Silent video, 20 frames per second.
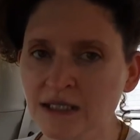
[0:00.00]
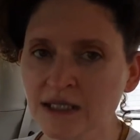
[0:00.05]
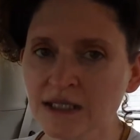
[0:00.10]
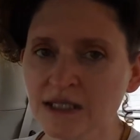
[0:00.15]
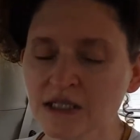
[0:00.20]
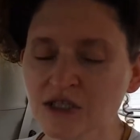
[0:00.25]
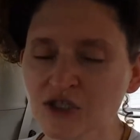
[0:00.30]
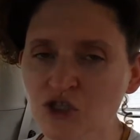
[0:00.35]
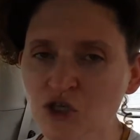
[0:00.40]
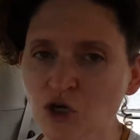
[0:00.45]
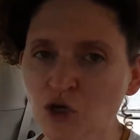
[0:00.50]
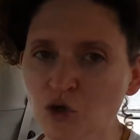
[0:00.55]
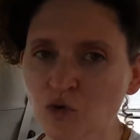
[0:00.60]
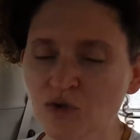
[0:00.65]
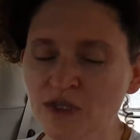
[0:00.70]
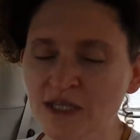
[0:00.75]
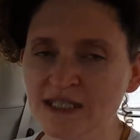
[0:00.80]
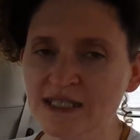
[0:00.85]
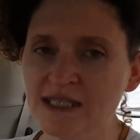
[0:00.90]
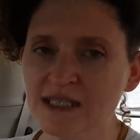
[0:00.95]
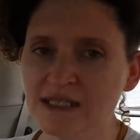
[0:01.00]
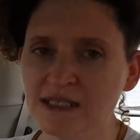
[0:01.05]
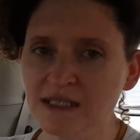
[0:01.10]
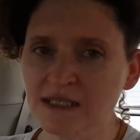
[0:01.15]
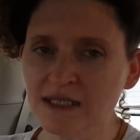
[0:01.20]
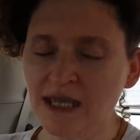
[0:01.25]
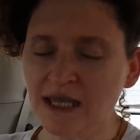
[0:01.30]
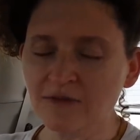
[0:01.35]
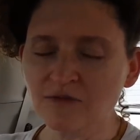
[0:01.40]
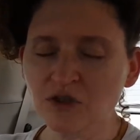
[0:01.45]
So this is,
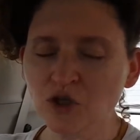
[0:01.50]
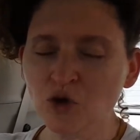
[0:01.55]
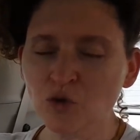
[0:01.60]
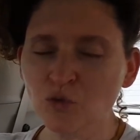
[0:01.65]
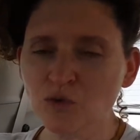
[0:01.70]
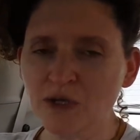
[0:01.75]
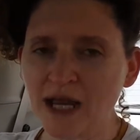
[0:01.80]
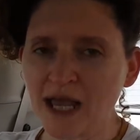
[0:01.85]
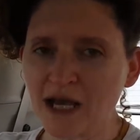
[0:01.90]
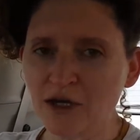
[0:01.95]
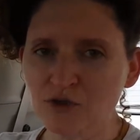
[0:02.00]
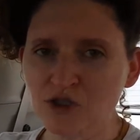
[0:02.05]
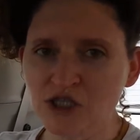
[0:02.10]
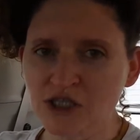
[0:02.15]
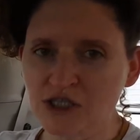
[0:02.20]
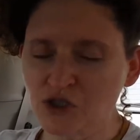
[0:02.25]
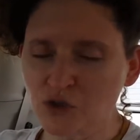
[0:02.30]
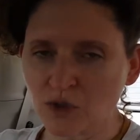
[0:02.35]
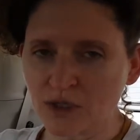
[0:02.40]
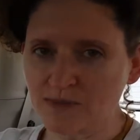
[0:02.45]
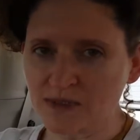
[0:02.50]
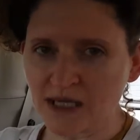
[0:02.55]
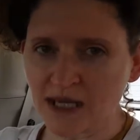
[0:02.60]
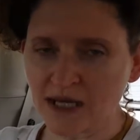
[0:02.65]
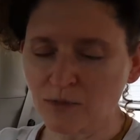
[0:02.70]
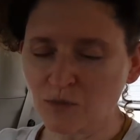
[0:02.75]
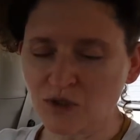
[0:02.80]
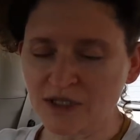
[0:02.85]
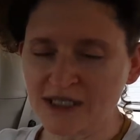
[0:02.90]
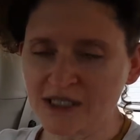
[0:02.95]
even though now she screams at him
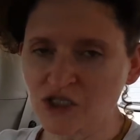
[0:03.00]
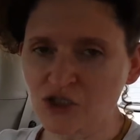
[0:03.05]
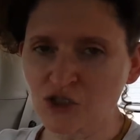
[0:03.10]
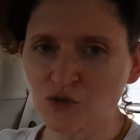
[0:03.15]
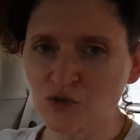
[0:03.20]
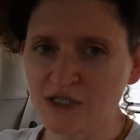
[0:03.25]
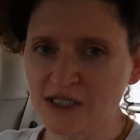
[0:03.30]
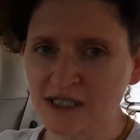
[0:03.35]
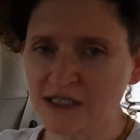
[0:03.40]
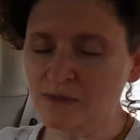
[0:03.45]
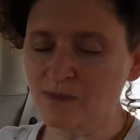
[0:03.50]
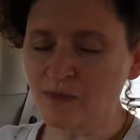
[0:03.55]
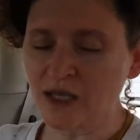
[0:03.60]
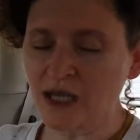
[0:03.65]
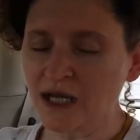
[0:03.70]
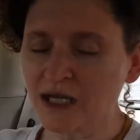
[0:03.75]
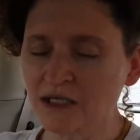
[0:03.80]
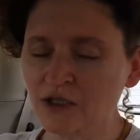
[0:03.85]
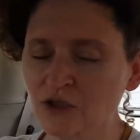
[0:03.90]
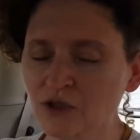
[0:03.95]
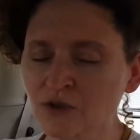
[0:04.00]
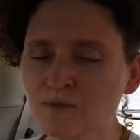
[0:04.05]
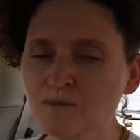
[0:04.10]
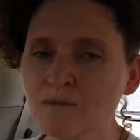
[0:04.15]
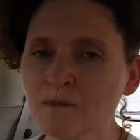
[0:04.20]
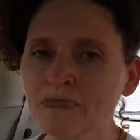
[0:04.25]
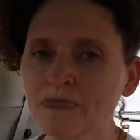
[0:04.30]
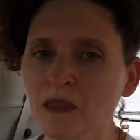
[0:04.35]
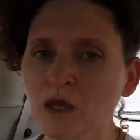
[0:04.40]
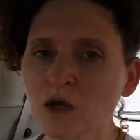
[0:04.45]
when he's two seats behind her,
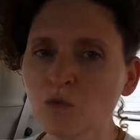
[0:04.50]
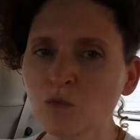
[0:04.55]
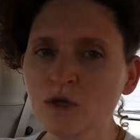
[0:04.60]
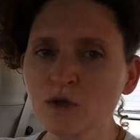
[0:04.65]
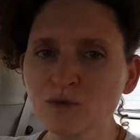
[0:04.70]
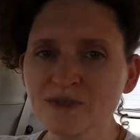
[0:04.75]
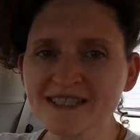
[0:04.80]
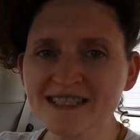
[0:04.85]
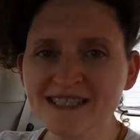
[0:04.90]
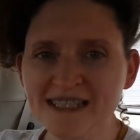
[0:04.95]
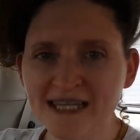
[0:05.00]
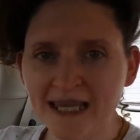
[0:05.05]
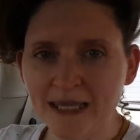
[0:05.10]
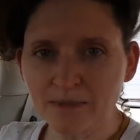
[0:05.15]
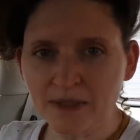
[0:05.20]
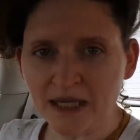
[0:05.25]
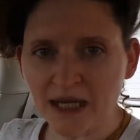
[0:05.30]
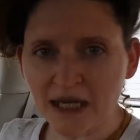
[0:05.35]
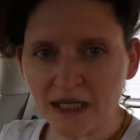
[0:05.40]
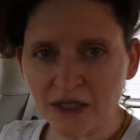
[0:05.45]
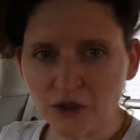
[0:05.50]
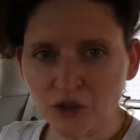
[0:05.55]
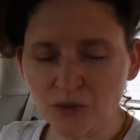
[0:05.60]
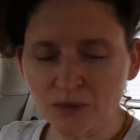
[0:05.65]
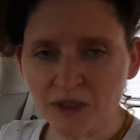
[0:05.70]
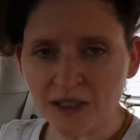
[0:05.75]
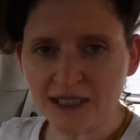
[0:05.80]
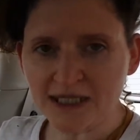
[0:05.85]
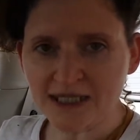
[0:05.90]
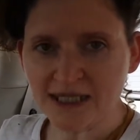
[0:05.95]
we would stay behind her
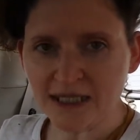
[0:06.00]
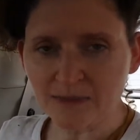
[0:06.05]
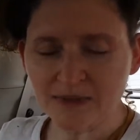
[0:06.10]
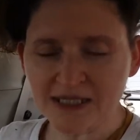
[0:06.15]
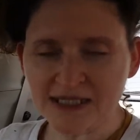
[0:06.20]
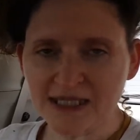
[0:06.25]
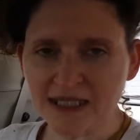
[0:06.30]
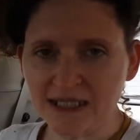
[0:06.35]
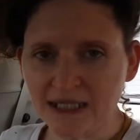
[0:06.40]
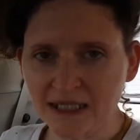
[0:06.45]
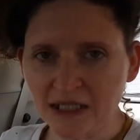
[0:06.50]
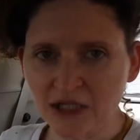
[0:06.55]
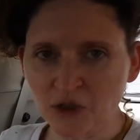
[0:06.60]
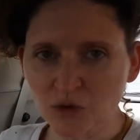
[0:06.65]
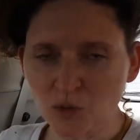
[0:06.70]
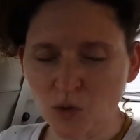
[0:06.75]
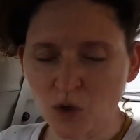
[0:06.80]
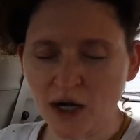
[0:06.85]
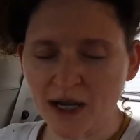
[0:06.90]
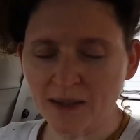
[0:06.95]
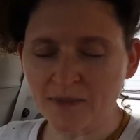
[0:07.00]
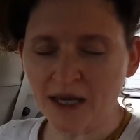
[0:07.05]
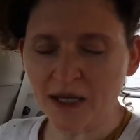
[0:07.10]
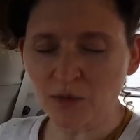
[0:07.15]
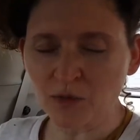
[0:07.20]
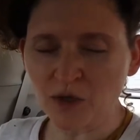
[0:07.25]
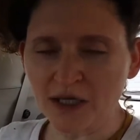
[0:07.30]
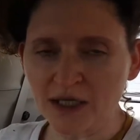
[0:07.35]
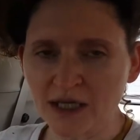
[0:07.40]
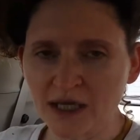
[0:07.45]
because he'd be sitting here where I'm at
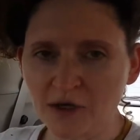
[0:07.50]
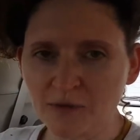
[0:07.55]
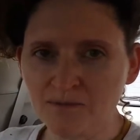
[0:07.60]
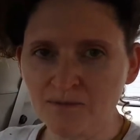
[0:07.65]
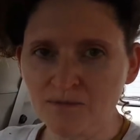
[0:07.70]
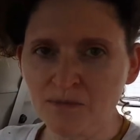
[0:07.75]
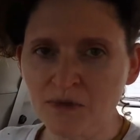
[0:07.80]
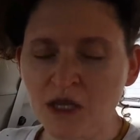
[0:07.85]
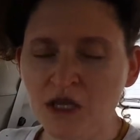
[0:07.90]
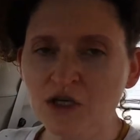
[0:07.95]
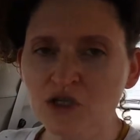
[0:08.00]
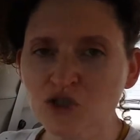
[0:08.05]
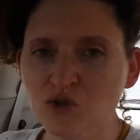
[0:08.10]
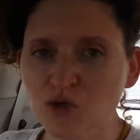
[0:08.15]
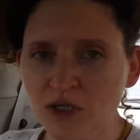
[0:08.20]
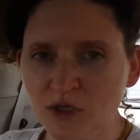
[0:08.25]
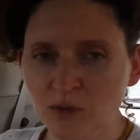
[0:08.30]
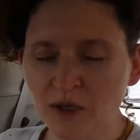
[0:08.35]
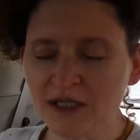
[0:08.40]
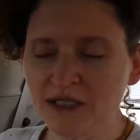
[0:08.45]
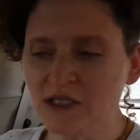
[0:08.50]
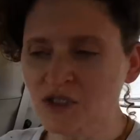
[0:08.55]
right now. So anyway, this